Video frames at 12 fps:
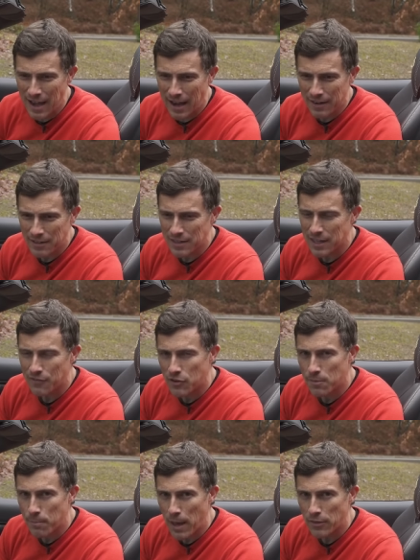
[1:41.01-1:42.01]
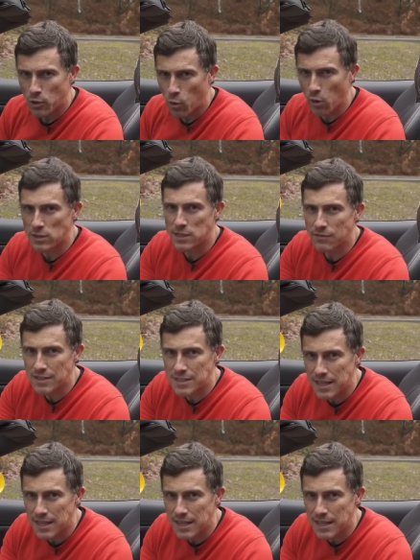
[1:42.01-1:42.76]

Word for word: And I think if you compare the quality of this